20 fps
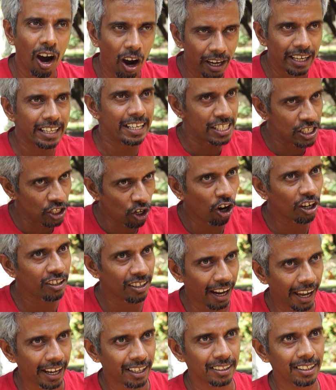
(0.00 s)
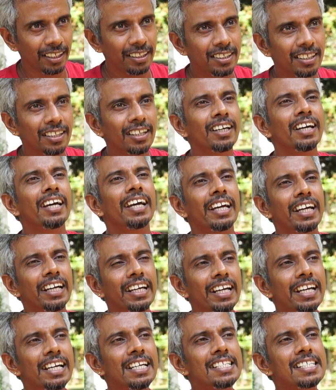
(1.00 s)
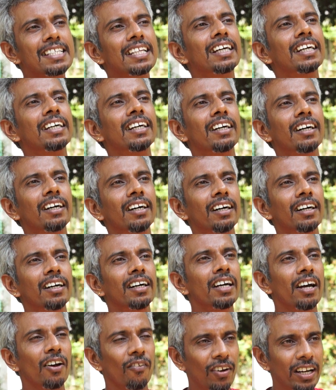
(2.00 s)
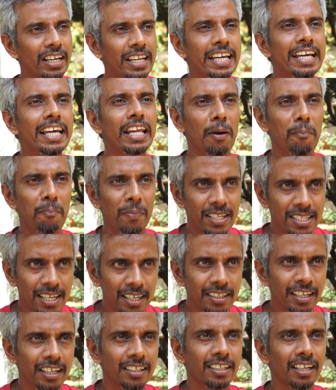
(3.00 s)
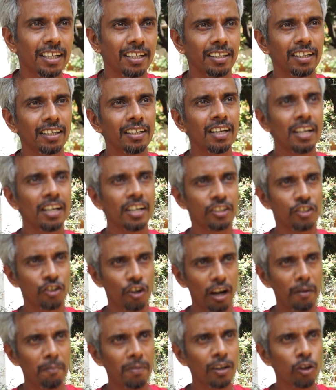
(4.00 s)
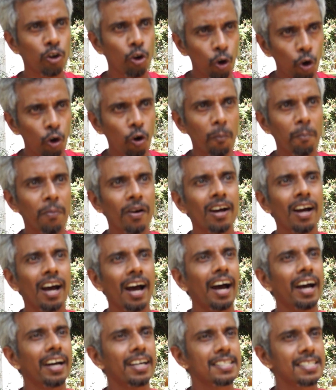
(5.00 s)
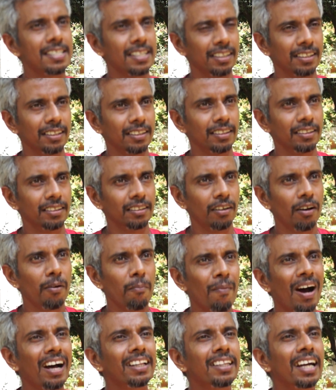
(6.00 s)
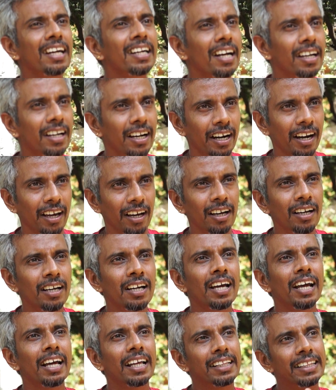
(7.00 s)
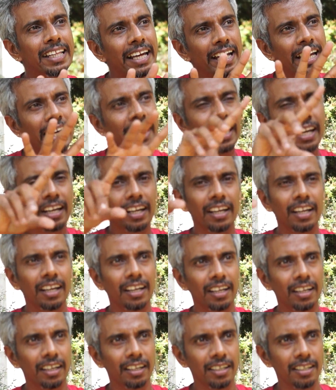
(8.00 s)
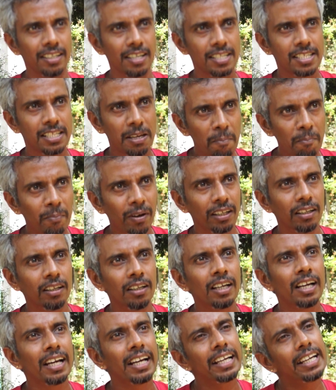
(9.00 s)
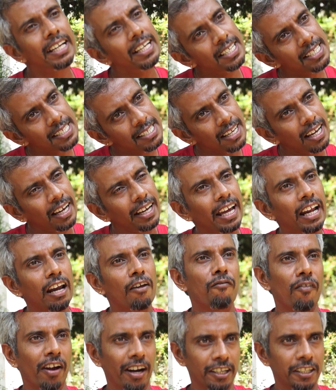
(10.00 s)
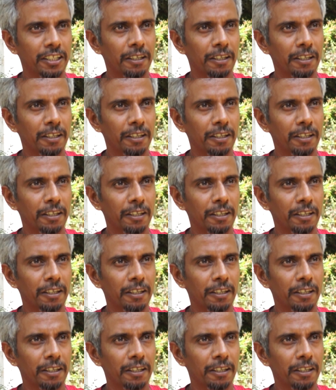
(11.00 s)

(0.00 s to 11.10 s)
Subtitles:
It is not like that. He is when he represented the tribal group as Matanga Gana, their symbol is elephant.